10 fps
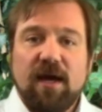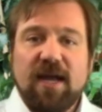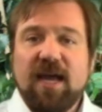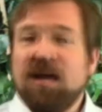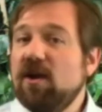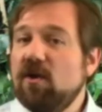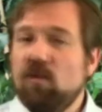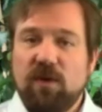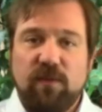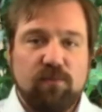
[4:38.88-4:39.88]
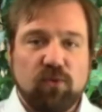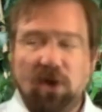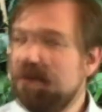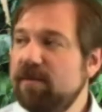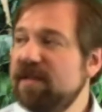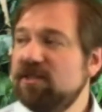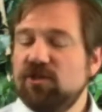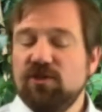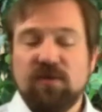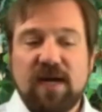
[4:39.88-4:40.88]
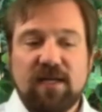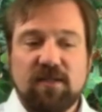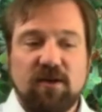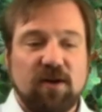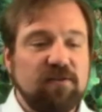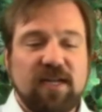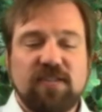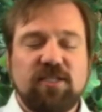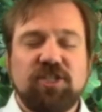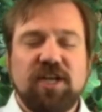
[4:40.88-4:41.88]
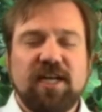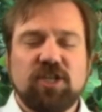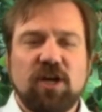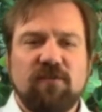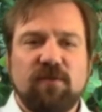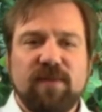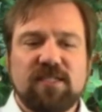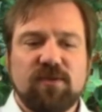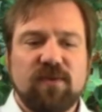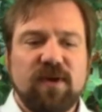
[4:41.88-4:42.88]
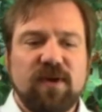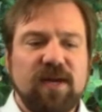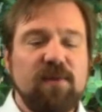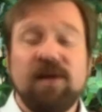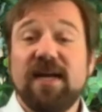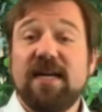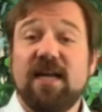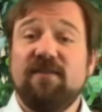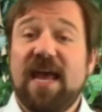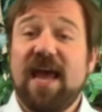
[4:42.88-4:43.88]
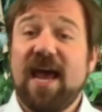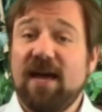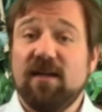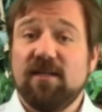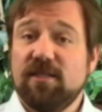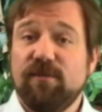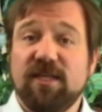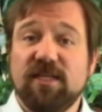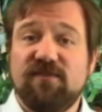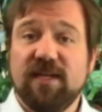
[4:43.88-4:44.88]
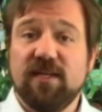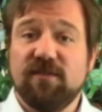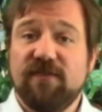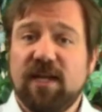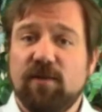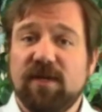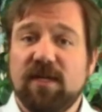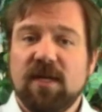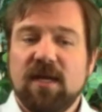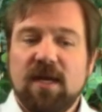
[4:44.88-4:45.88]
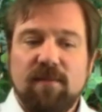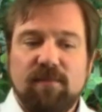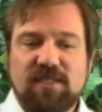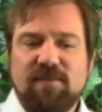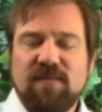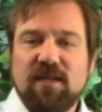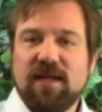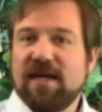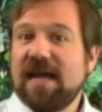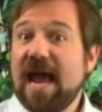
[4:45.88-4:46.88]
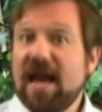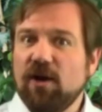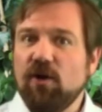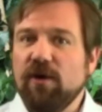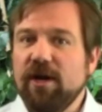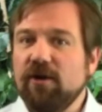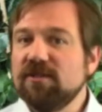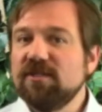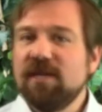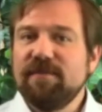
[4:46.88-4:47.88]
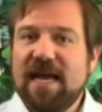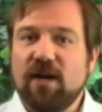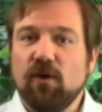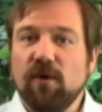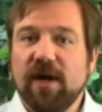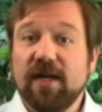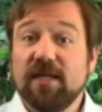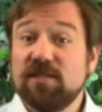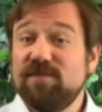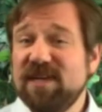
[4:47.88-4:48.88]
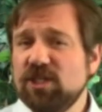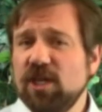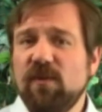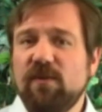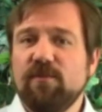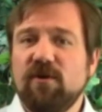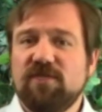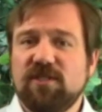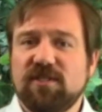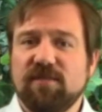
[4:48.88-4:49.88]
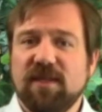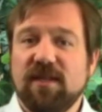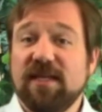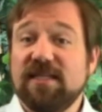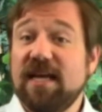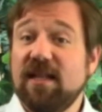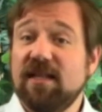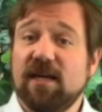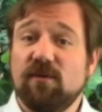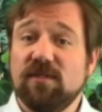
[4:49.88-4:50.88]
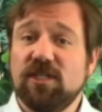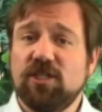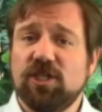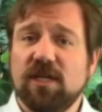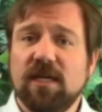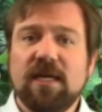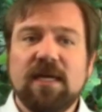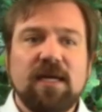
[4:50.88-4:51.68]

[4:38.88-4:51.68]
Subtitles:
Again, when we brought them into GHR from S3, we might not have had some of these fields available. But something like a category or a subcategory, especially when we move to something like talent acquisition,